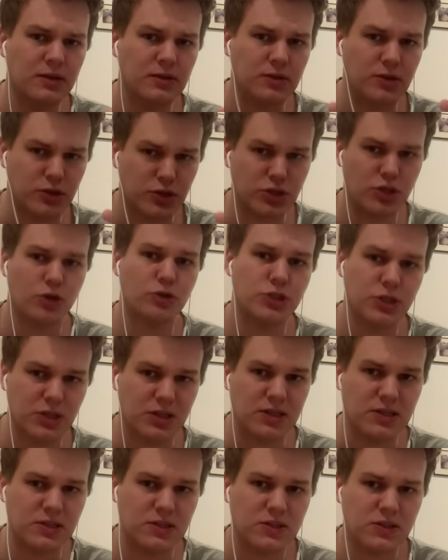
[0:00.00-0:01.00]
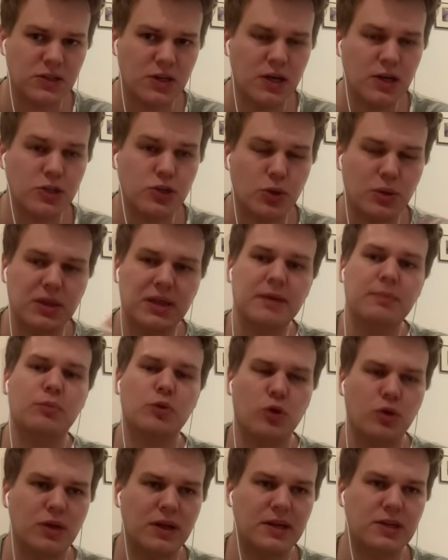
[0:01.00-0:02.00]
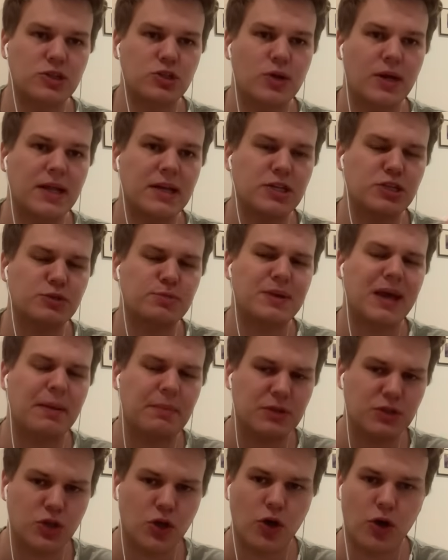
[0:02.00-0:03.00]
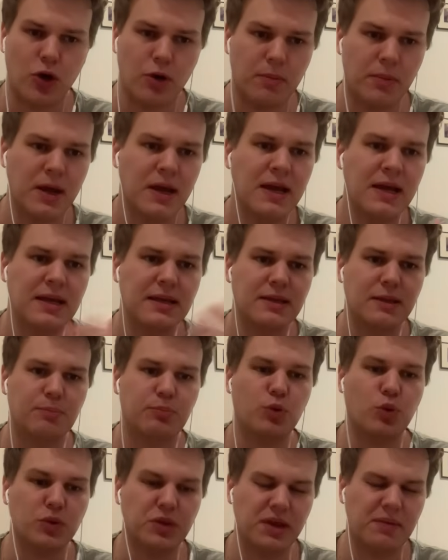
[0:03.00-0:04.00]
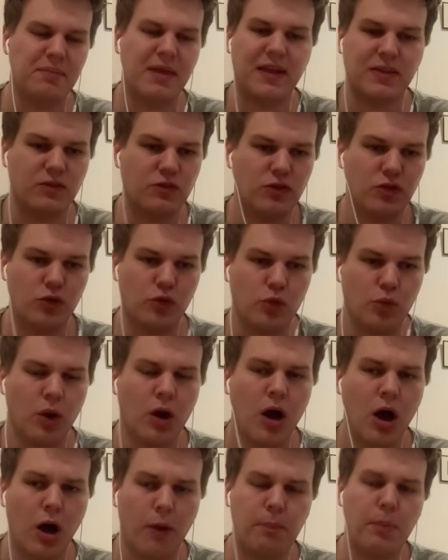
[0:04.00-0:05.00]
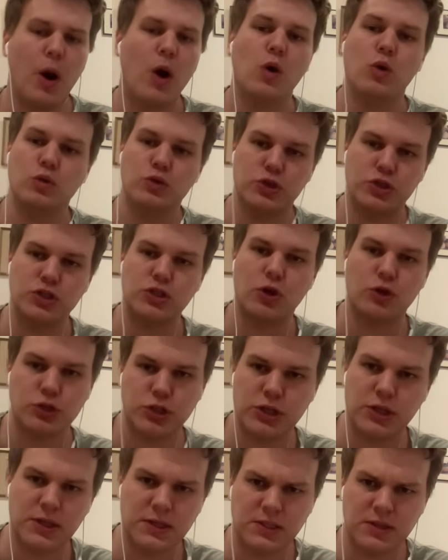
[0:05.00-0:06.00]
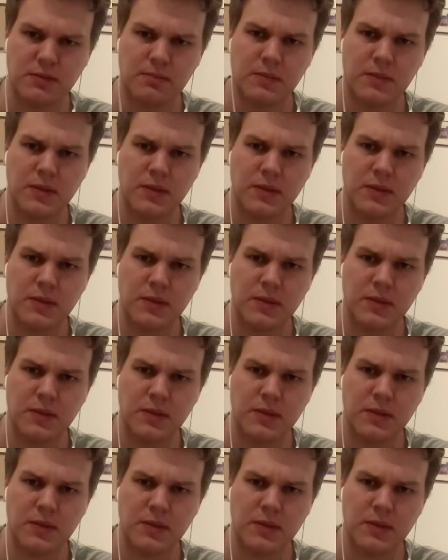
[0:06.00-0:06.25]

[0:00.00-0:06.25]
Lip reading: the Socialists. So Liberal in Australia just became a term that broadly meant to oppose socialism.